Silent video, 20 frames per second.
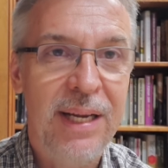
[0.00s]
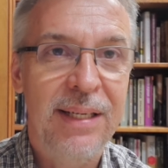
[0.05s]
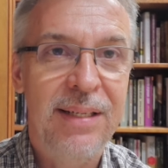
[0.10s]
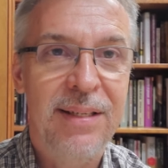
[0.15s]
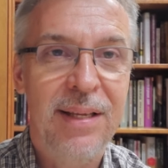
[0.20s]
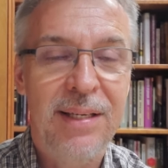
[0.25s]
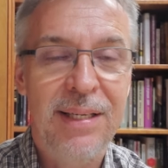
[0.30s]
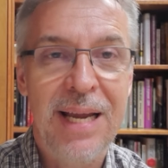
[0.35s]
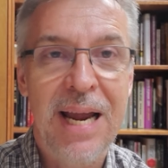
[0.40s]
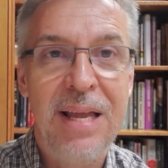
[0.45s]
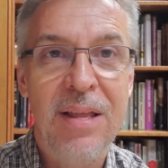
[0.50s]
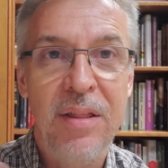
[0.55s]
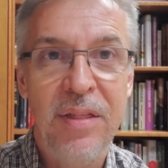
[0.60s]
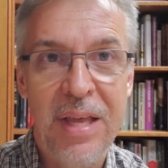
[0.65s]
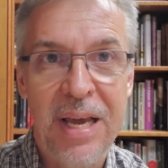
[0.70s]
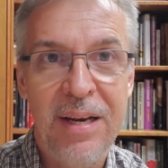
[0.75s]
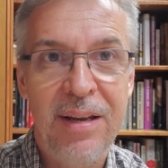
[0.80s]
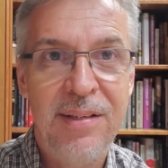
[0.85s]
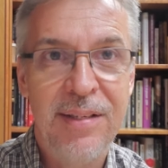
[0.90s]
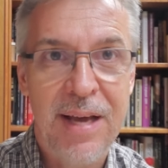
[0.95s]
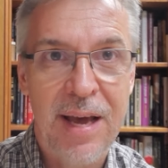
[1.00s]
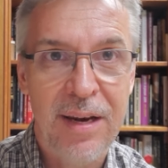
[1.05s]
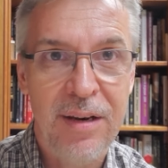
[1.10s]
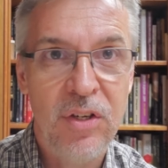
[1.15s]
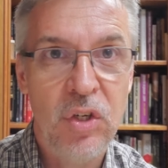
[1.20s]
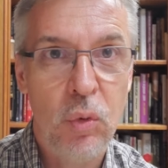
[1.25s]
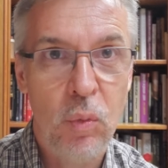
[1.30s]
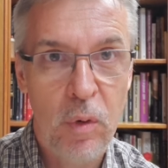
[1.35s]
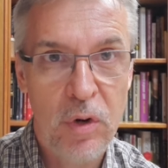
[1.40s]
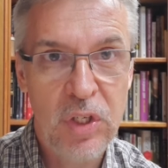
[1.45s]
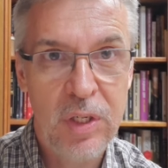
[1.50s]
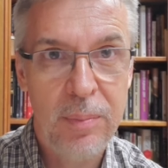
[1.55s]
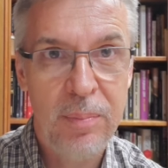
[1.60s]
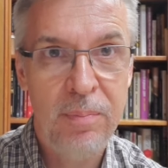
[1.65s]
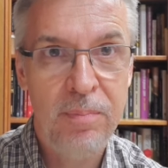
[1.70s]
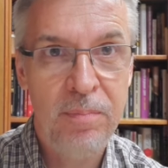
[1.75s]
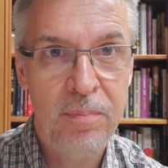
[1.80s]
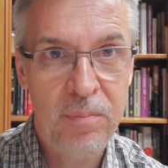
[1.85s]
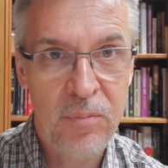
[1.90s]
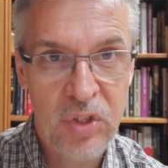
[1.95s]
It's the day that they decided to worship
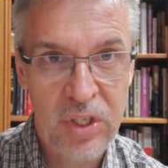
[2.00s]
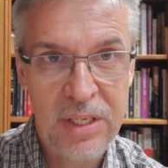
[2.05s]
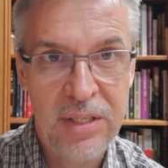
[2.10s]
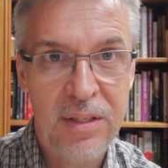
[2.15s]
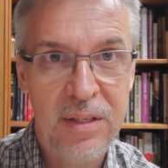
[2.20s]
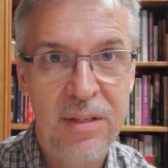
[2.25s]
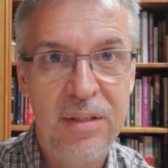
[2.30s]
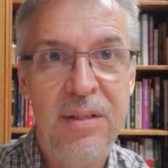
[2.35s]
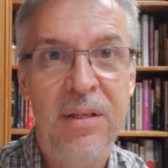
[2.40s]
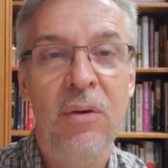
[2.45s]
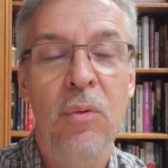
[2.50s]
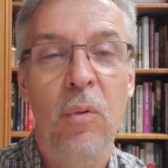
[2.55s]
Jesus,